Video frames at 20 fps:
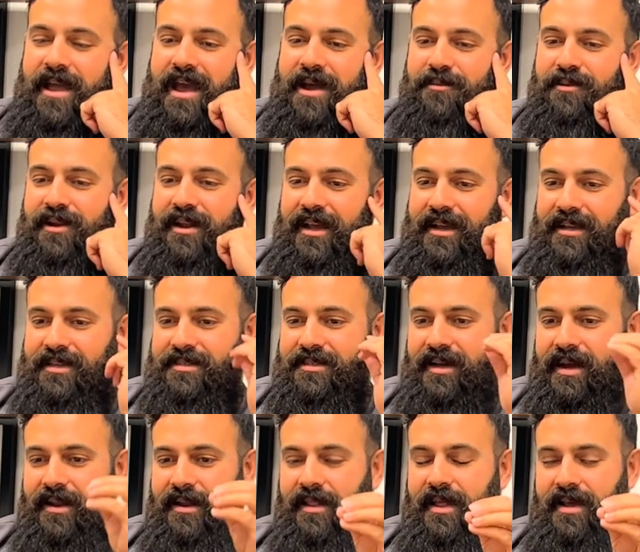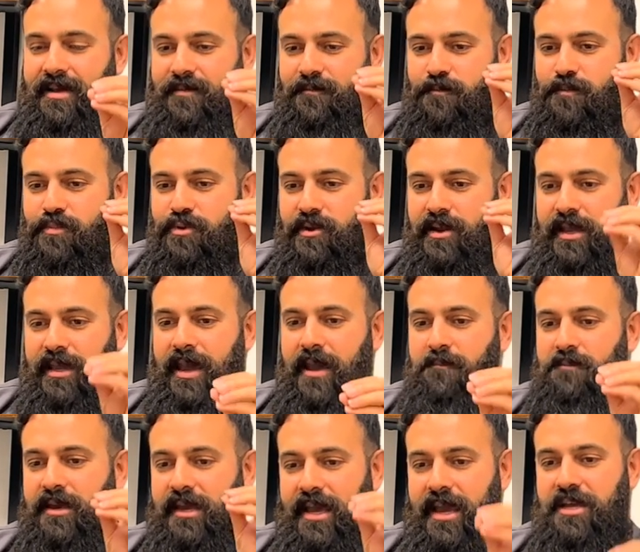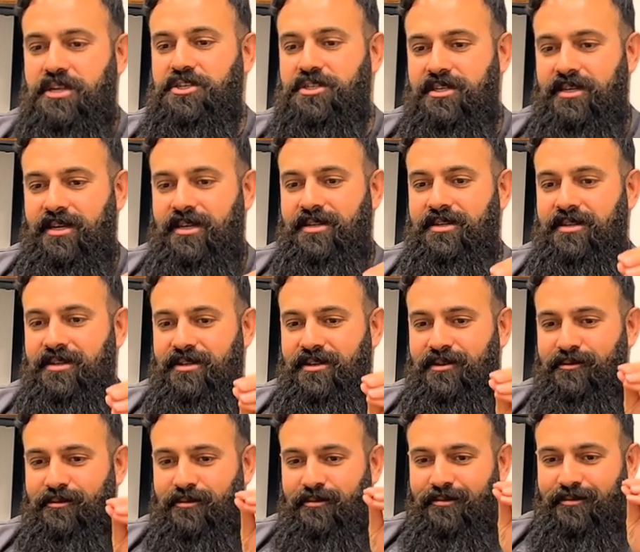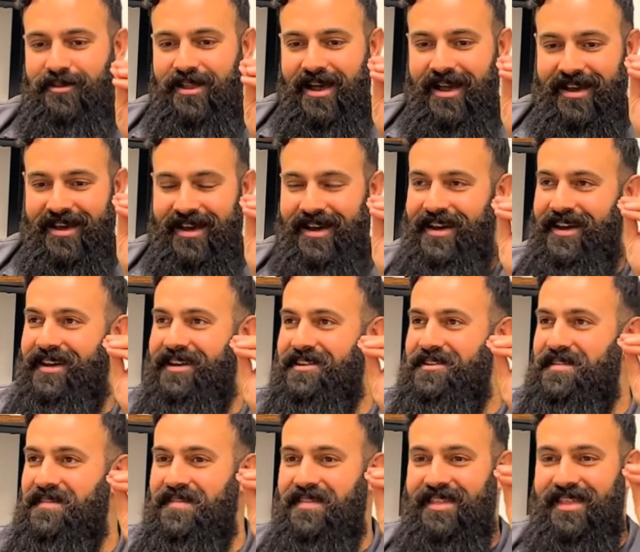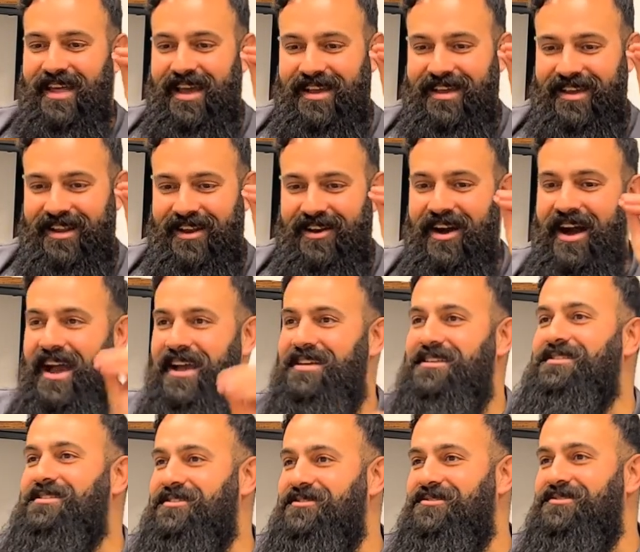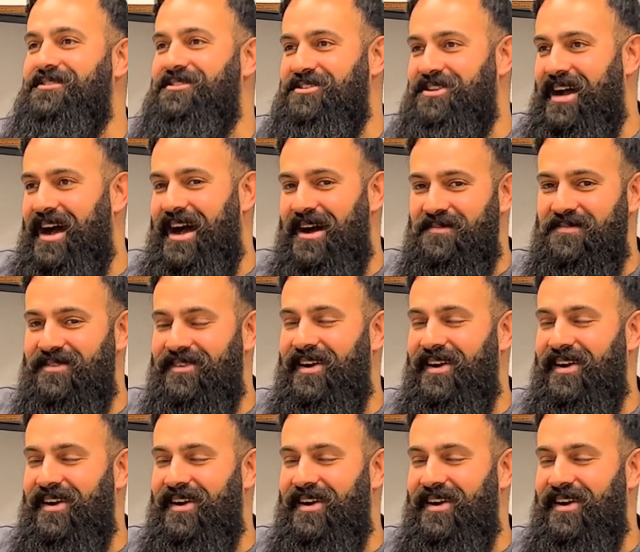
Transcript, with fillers: and we are like, it's kind of like putting a PhD to do like a, uh, like you know high school's job.